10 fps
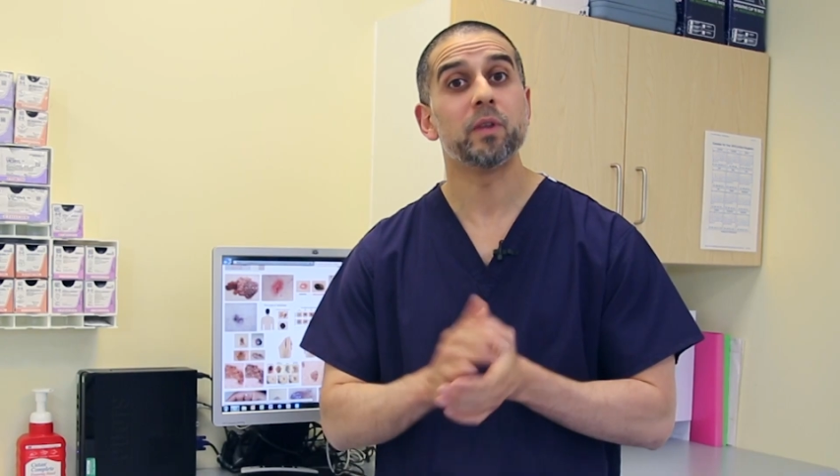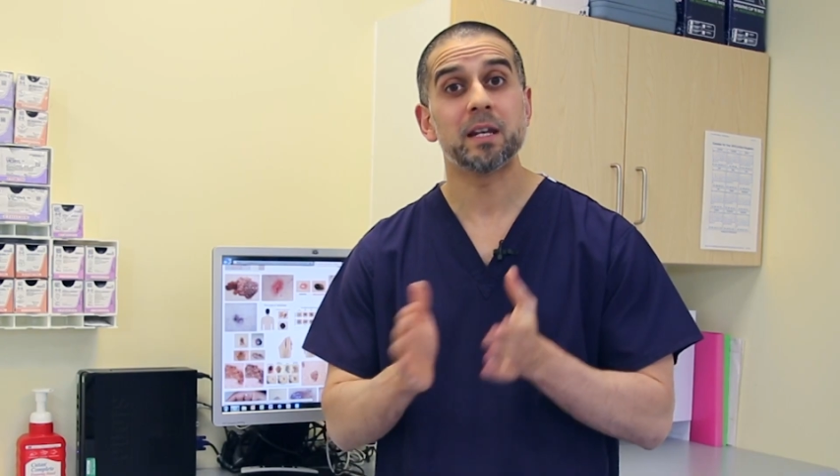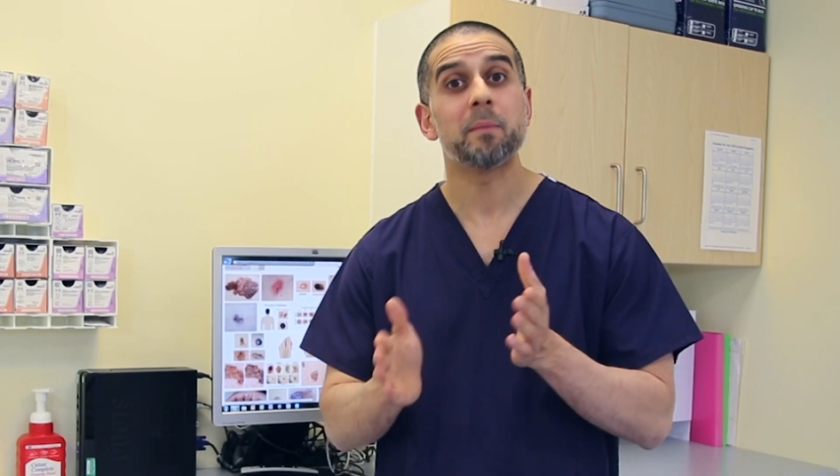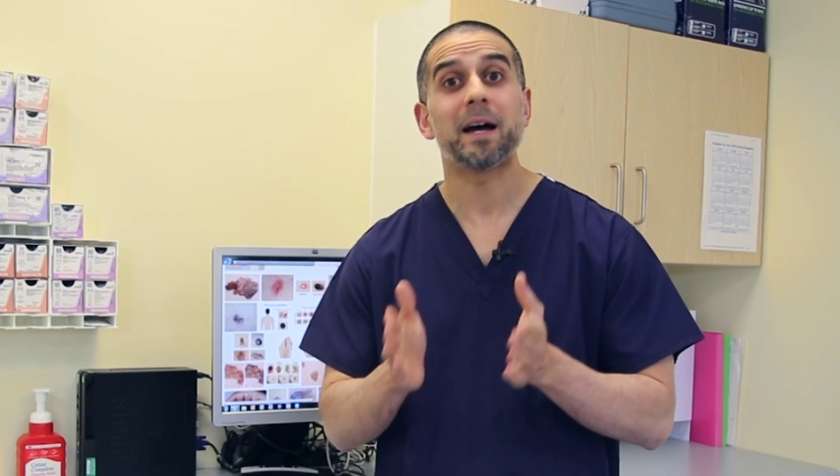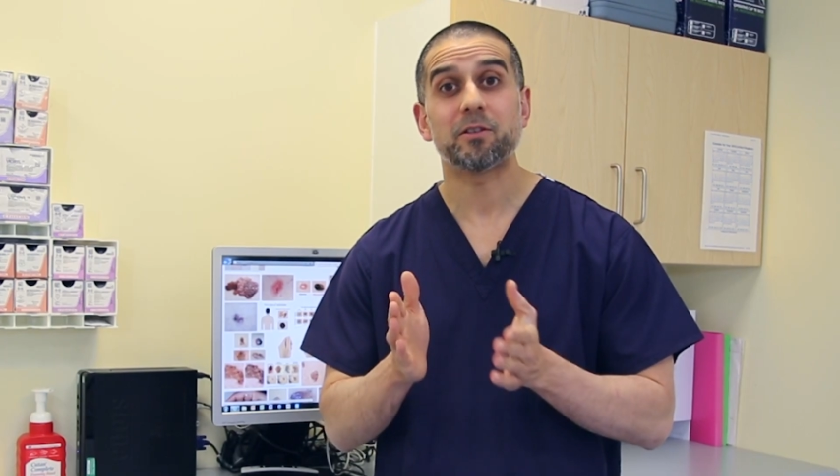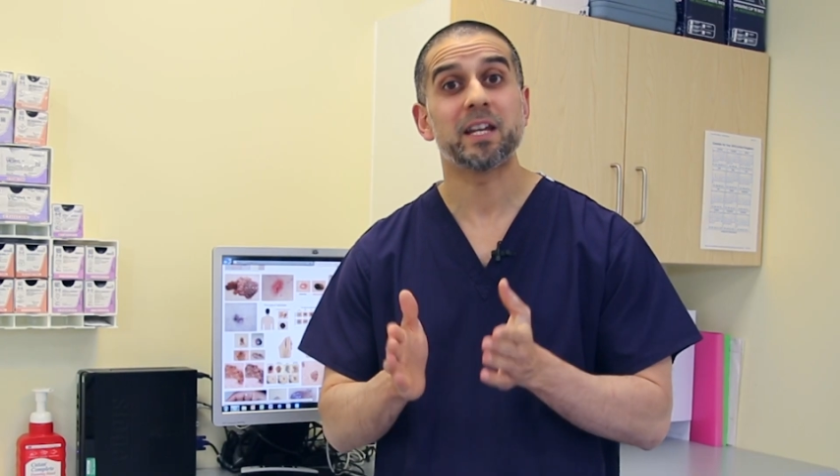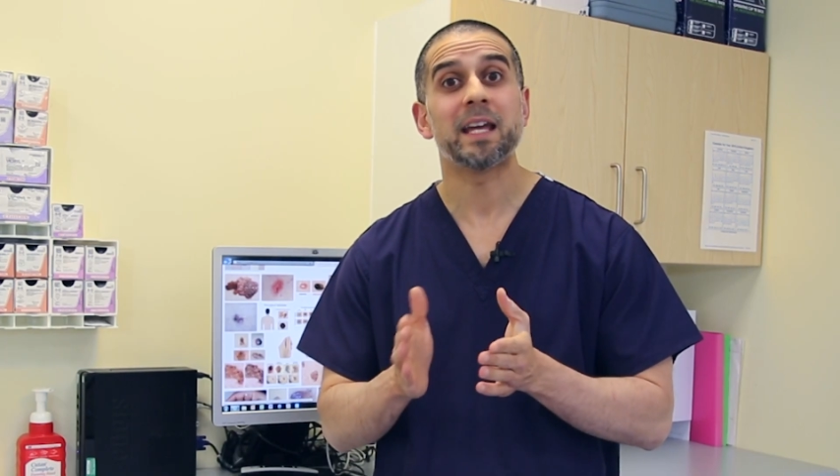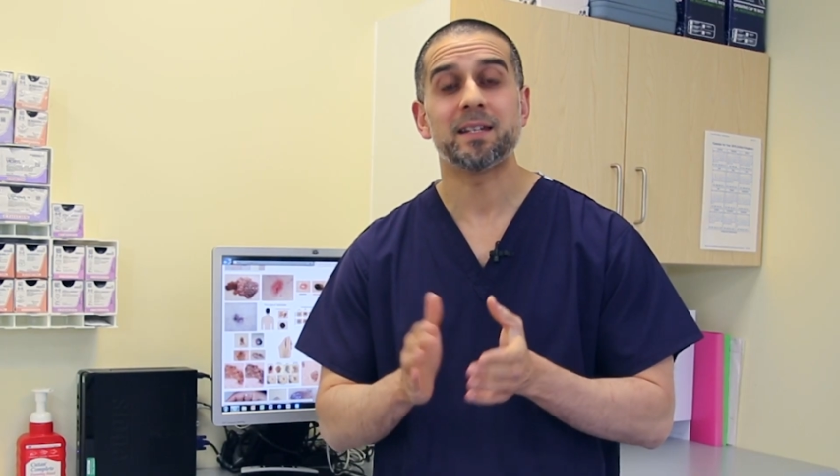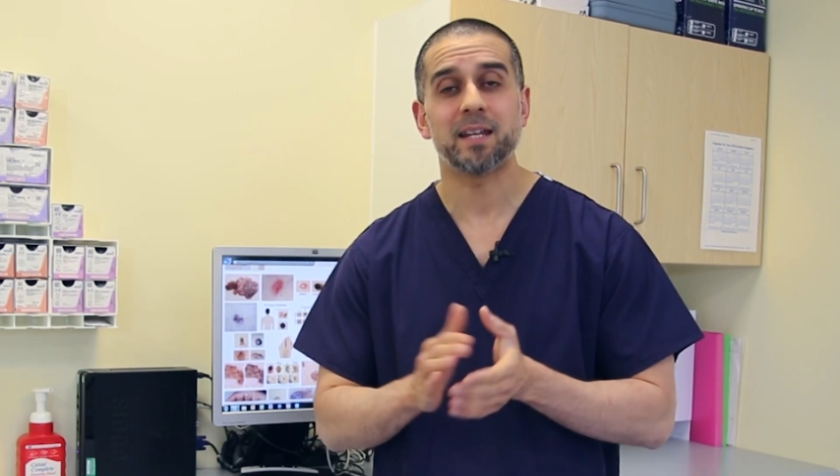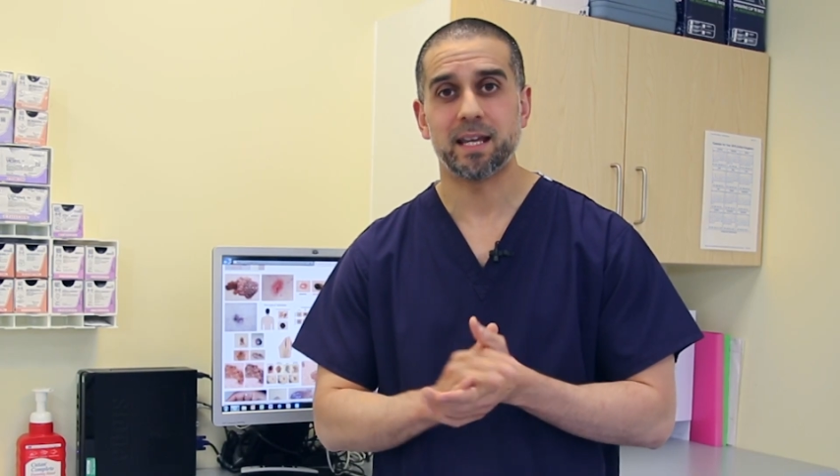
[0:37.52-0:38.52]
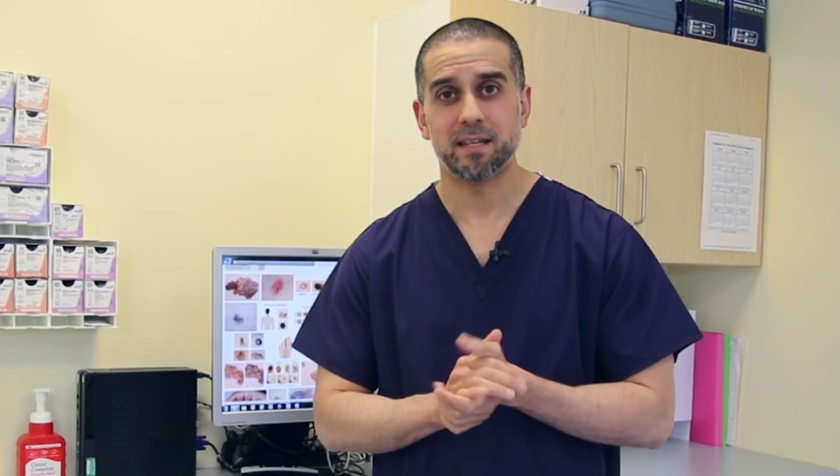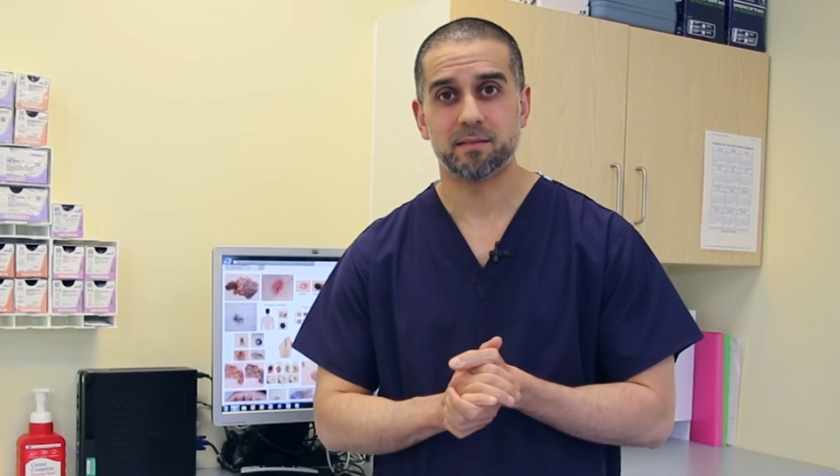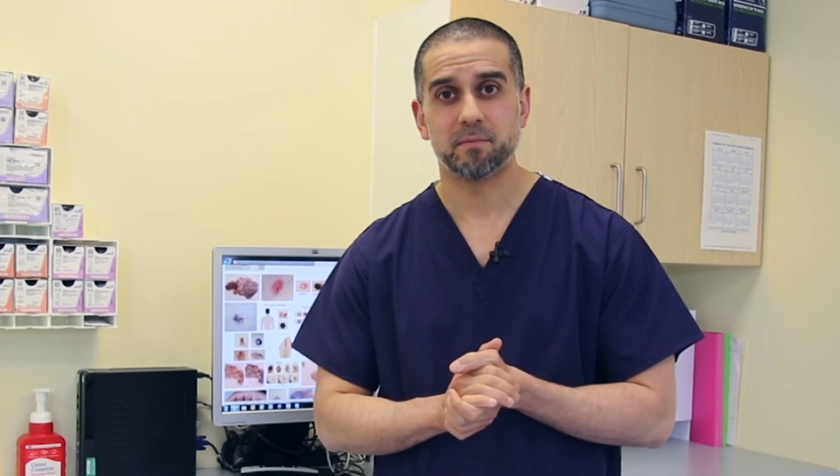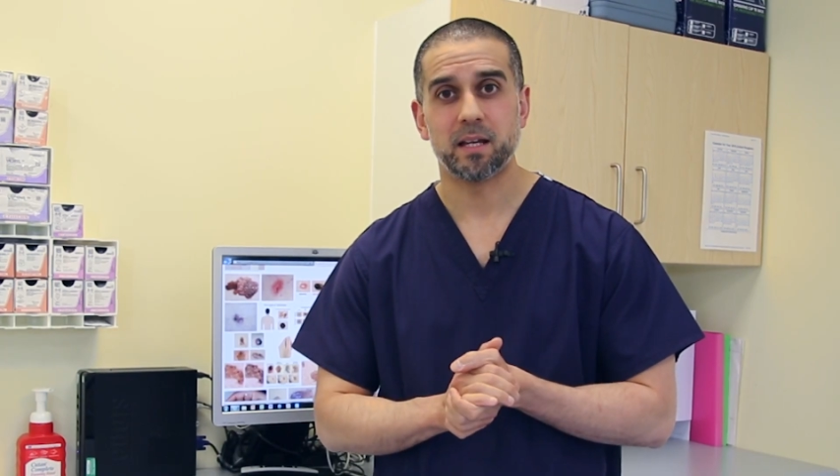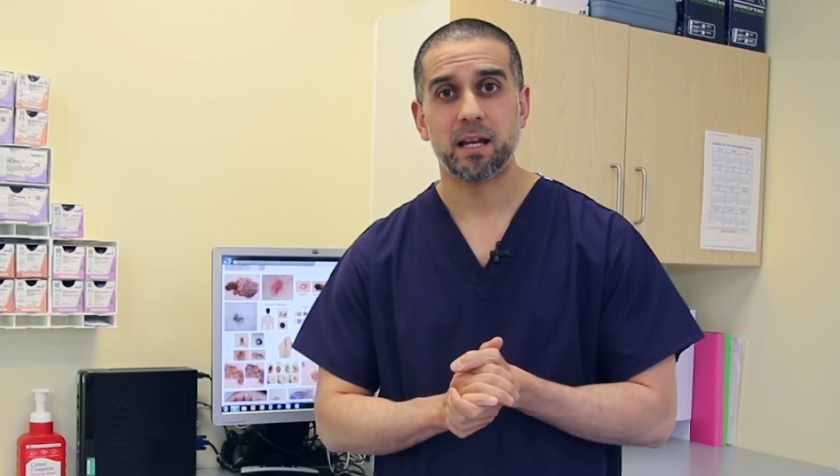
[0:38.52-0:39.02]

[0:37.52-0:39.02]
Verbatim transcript: within about 10 days.